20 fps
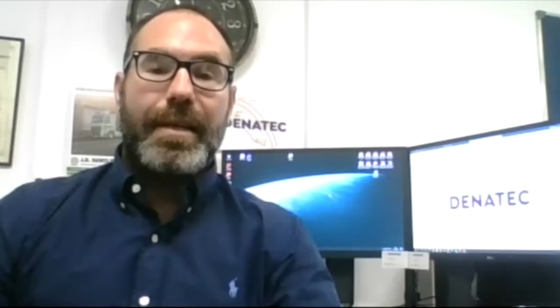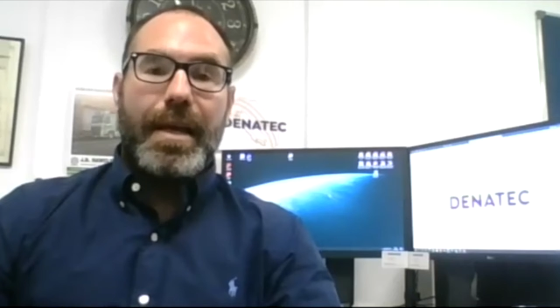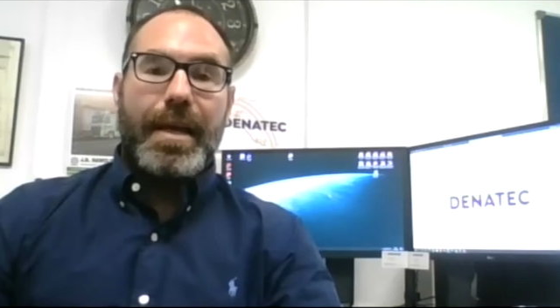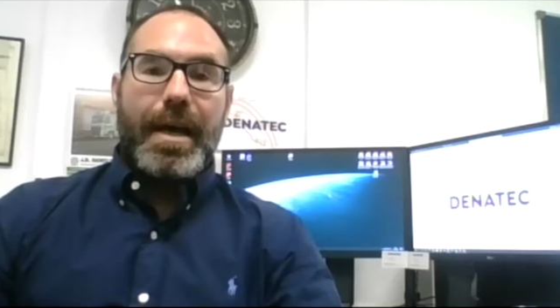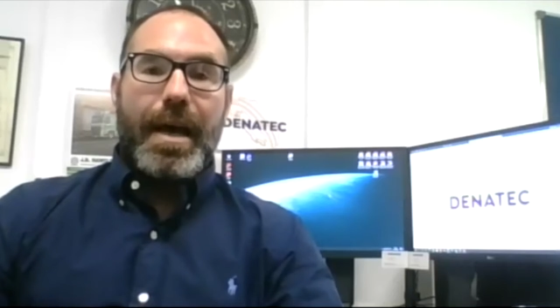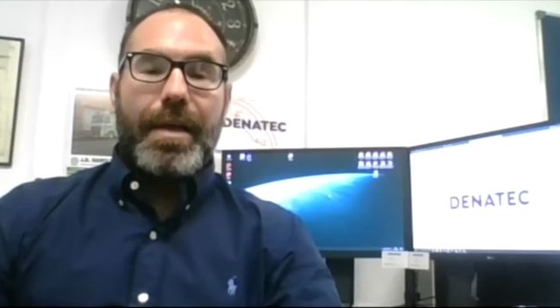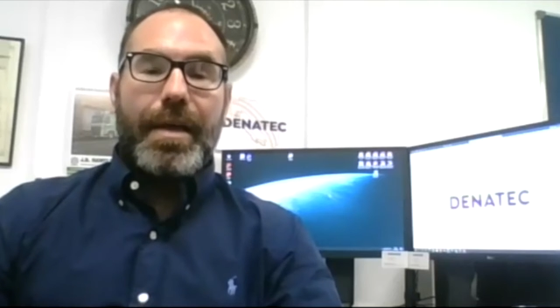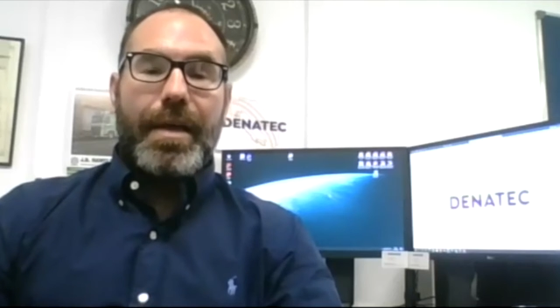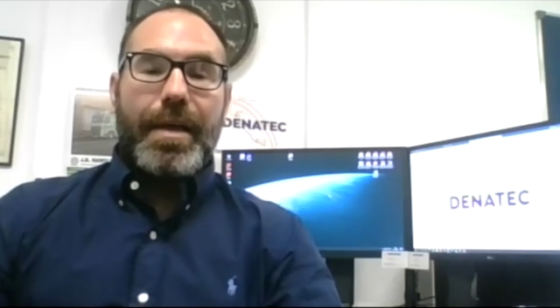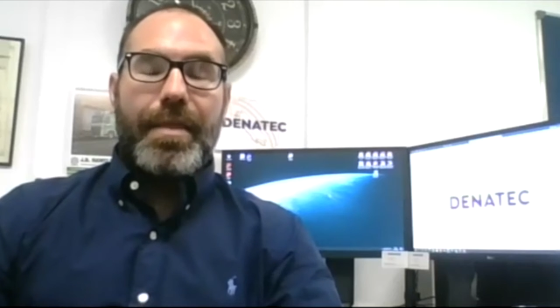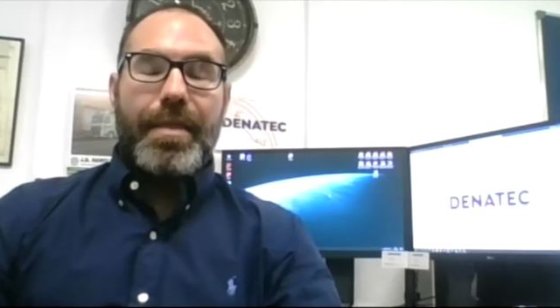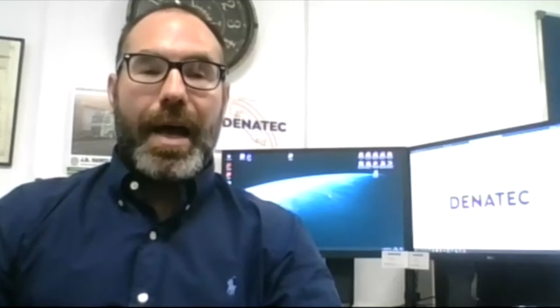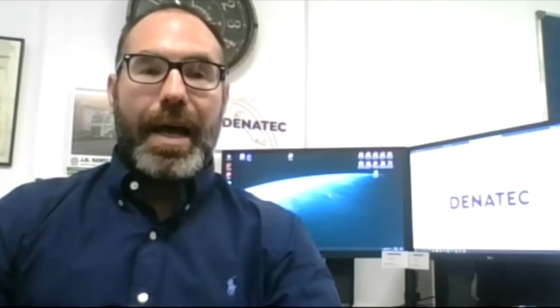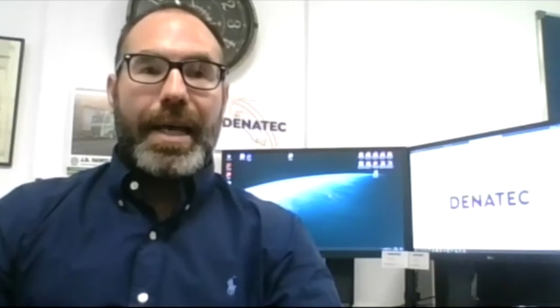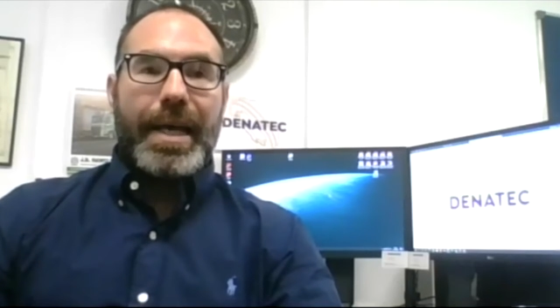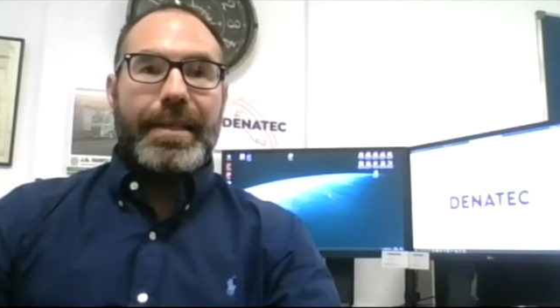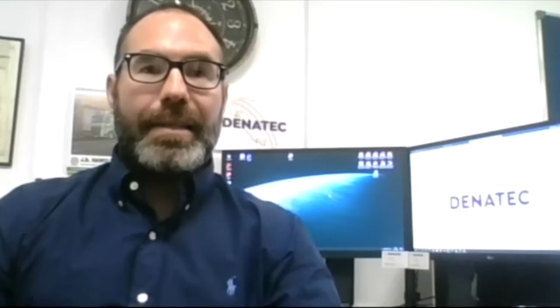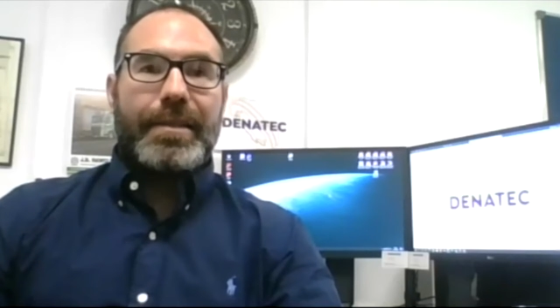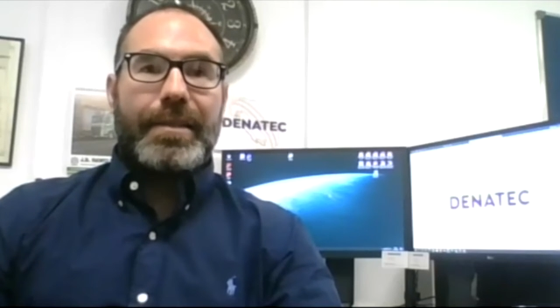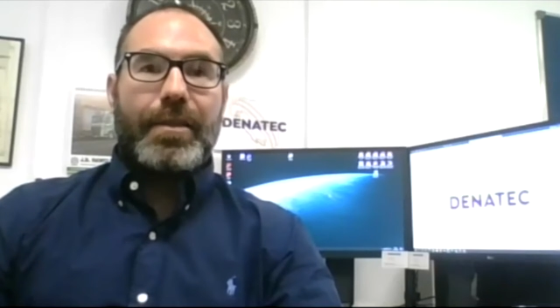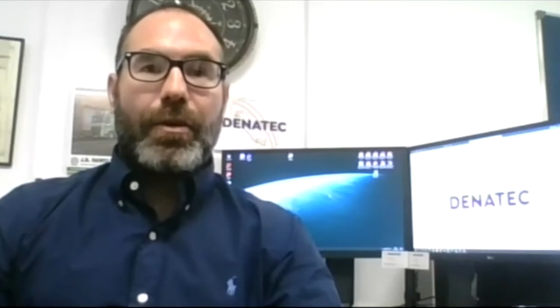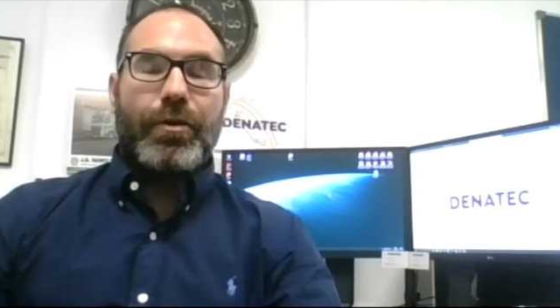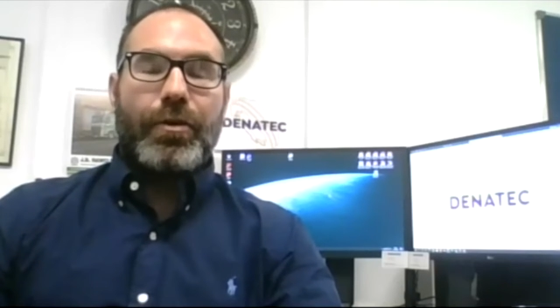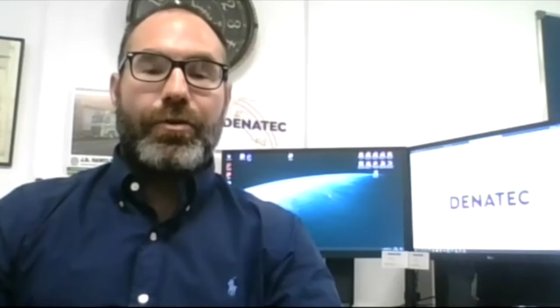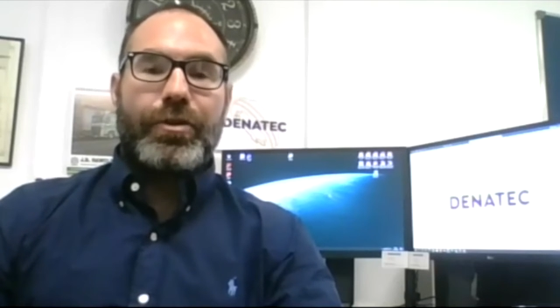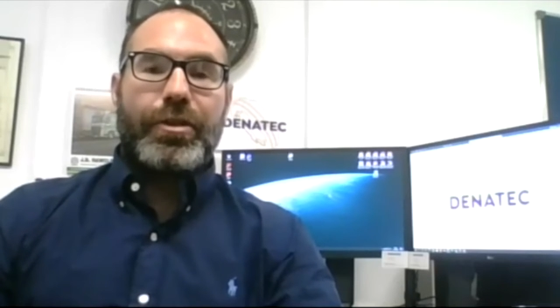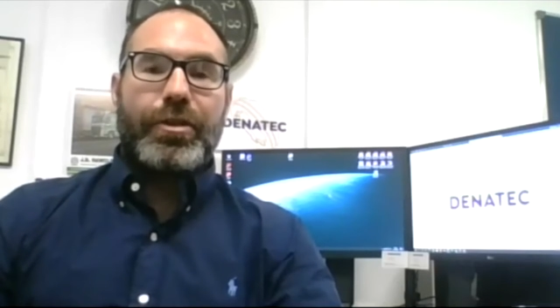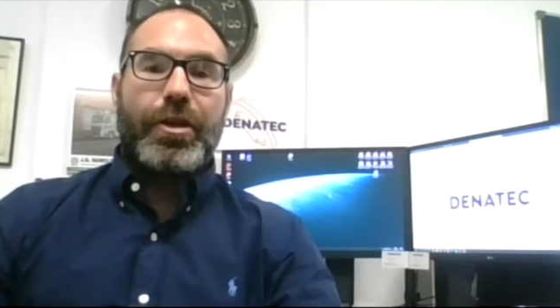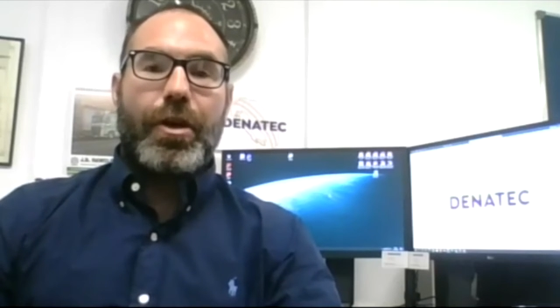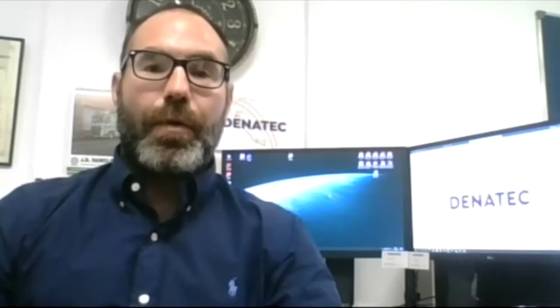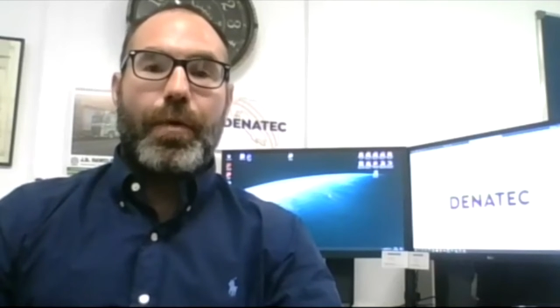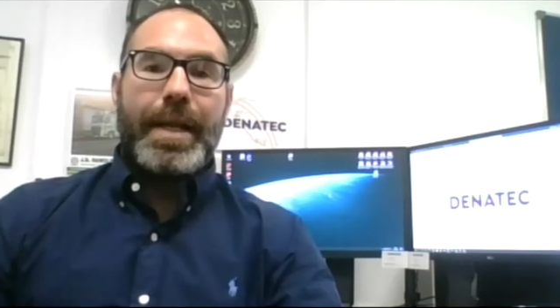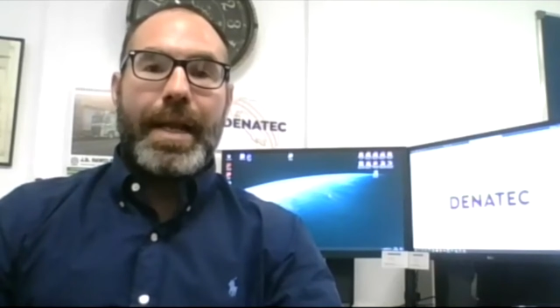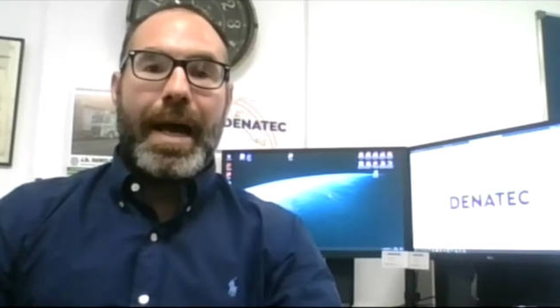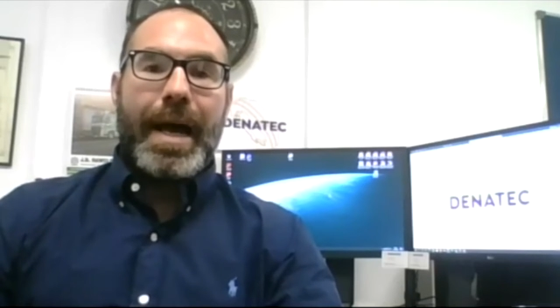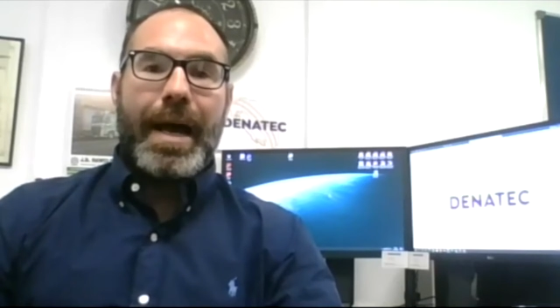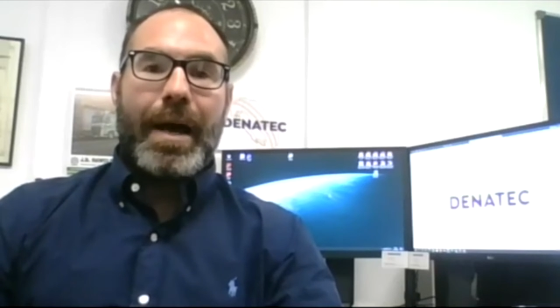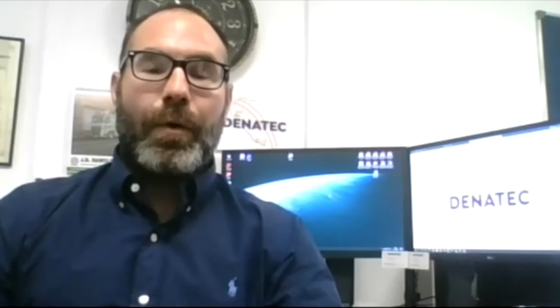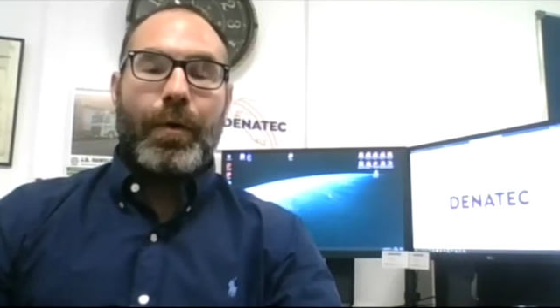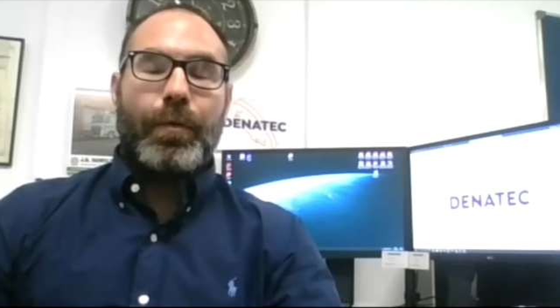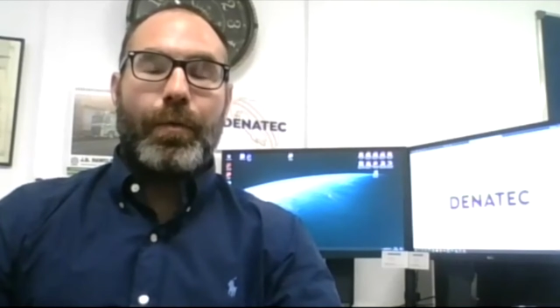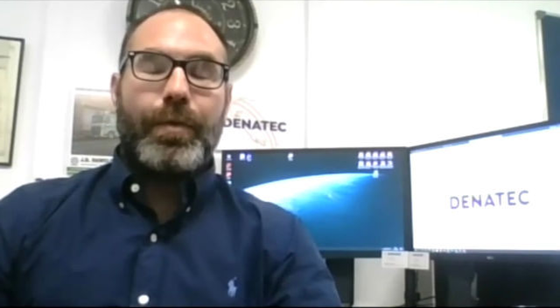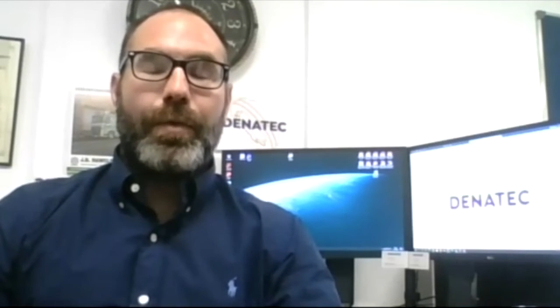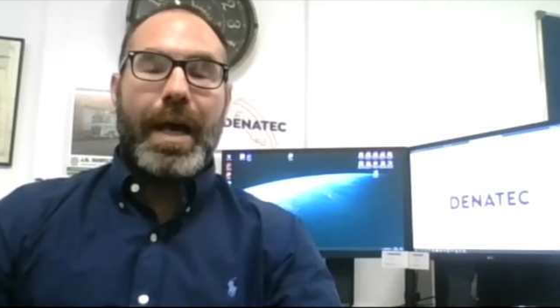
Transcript: and that is us going out